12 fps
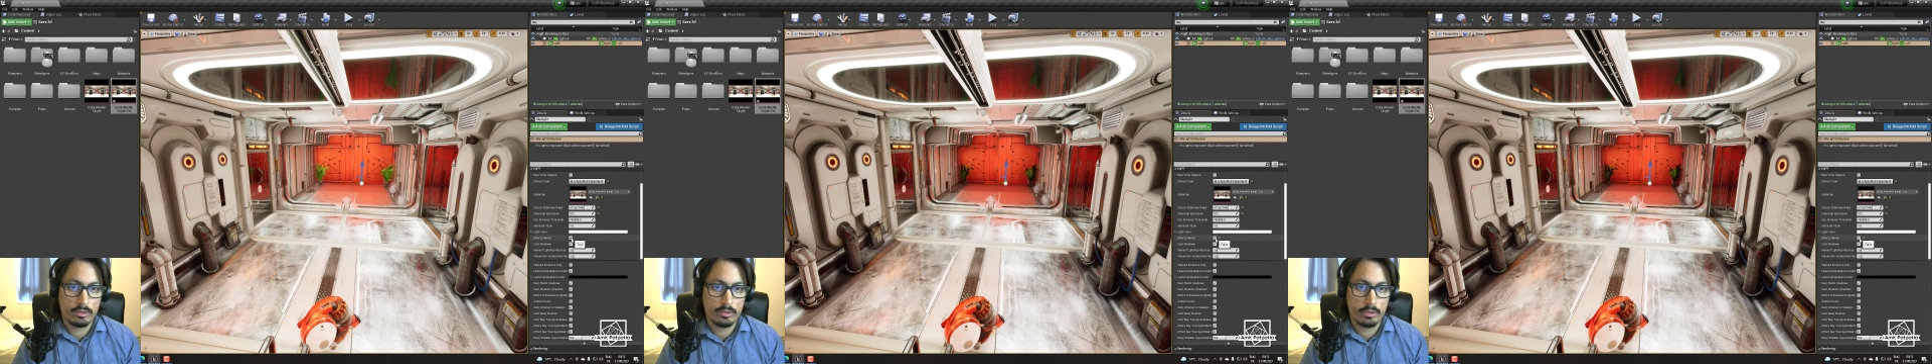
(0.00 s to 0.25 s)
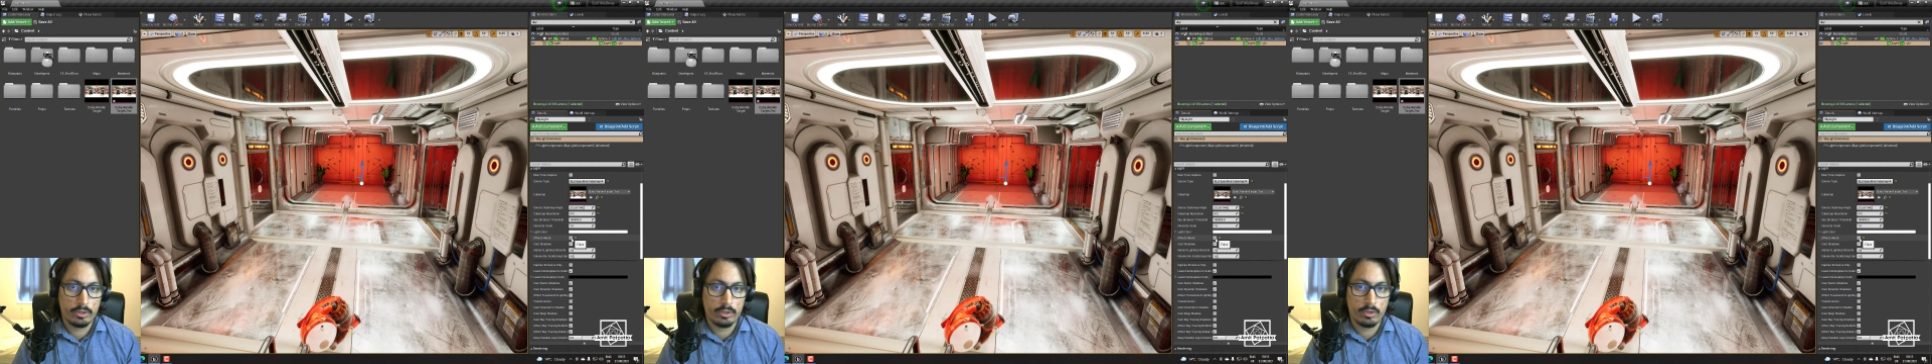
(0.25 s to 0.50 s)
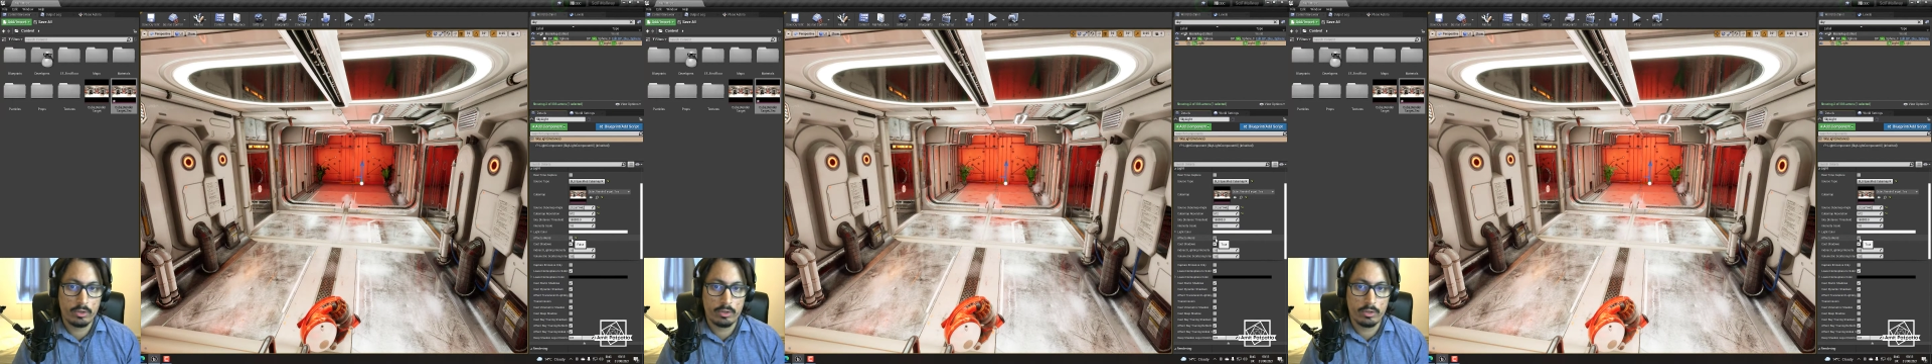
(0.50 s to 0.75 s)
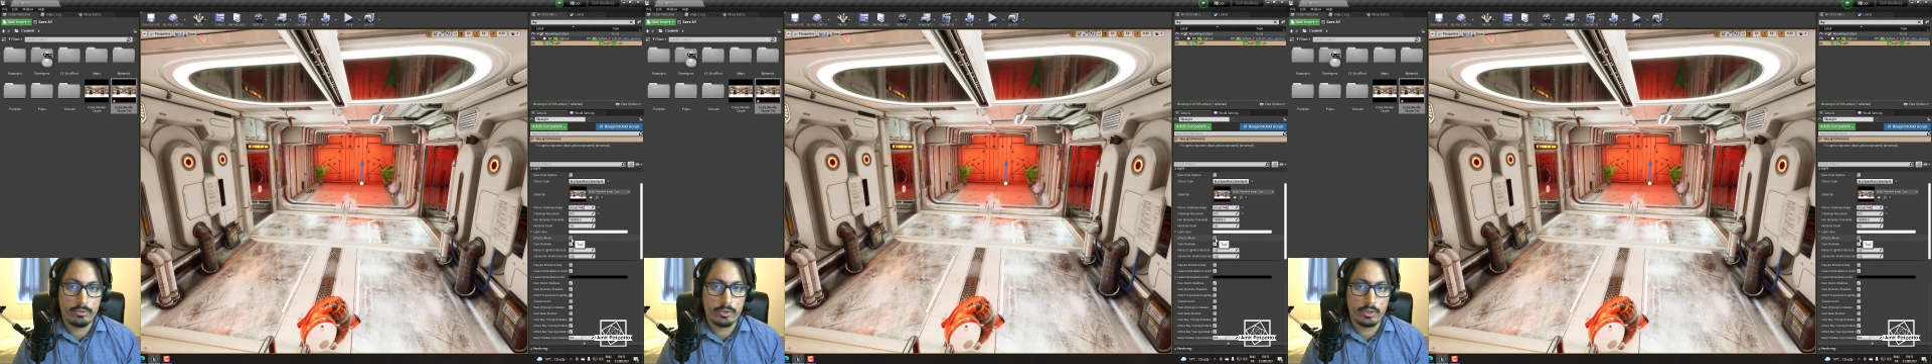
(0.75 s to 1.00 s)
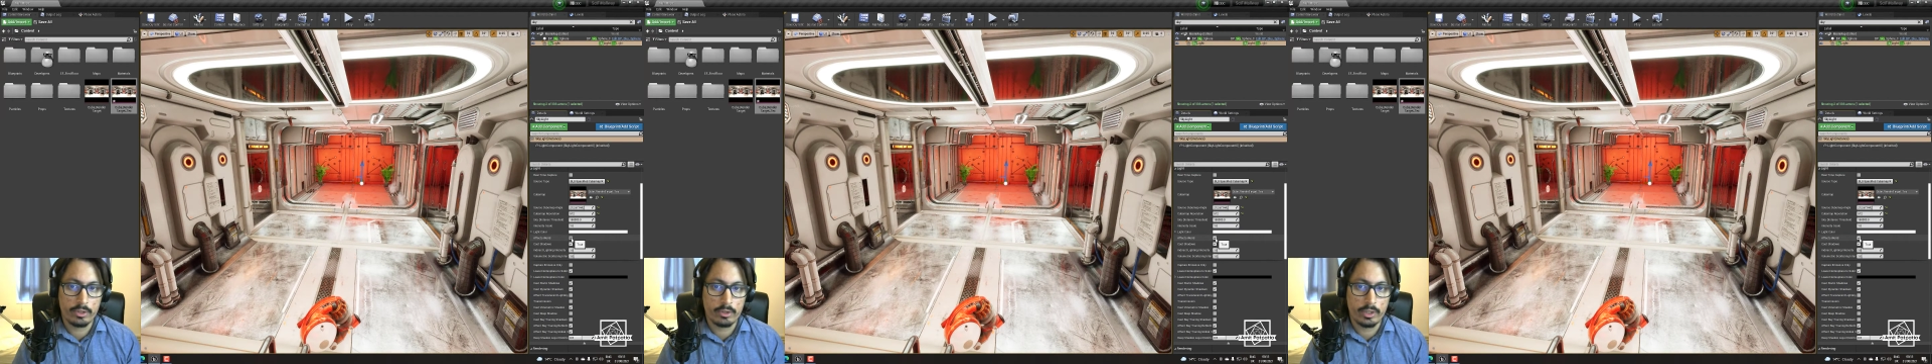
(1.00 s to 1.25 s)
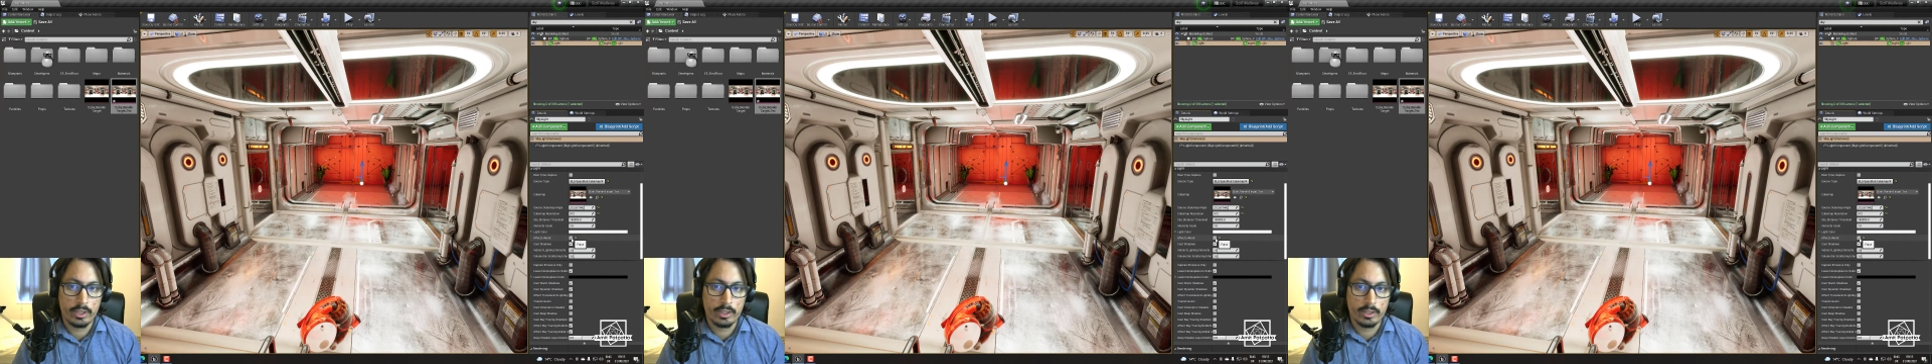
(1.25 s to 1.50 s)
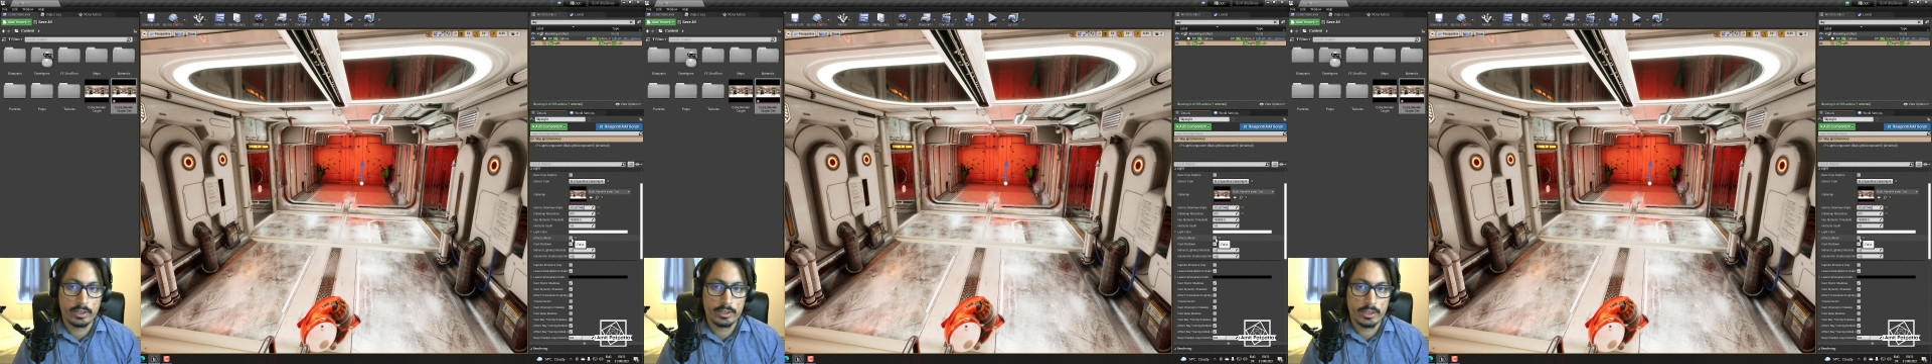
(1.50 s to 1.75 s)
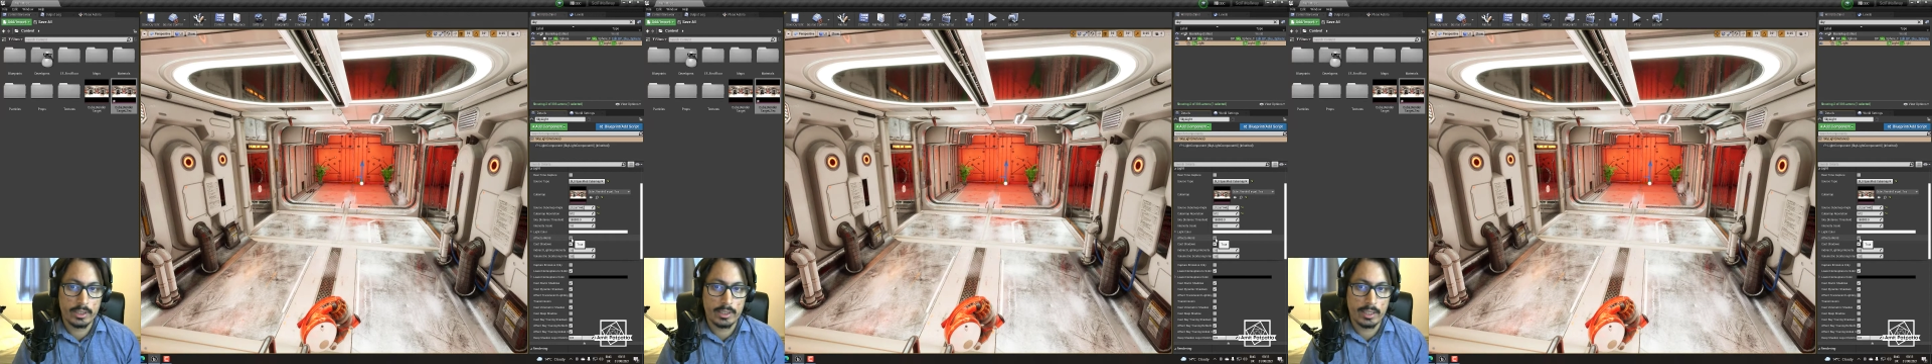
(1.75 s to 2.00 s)
turn it on and off you can clearly
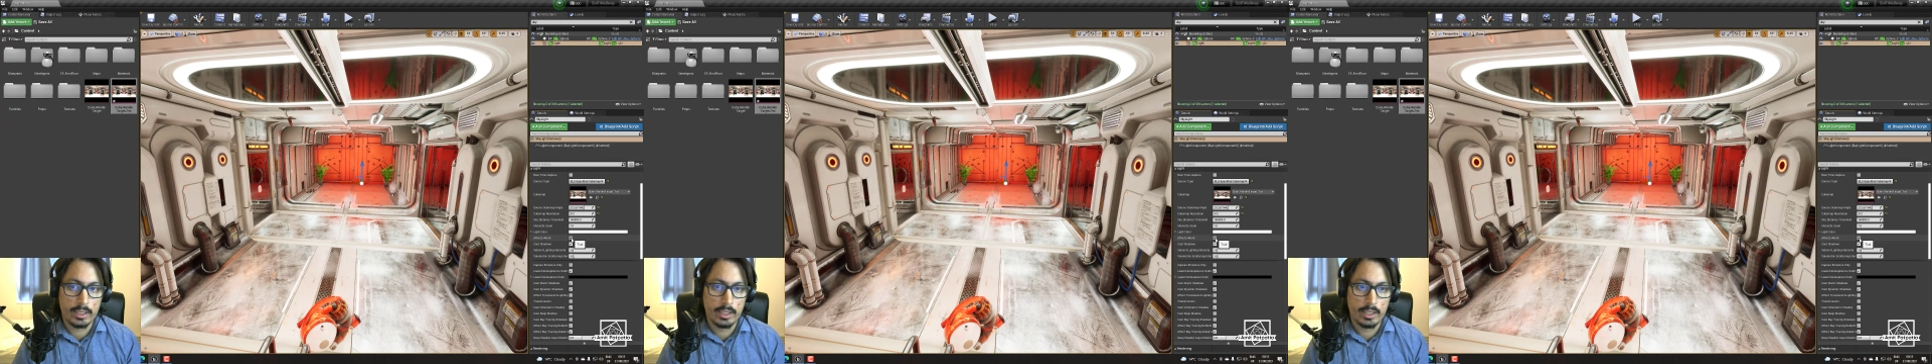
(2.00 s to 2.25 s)
see that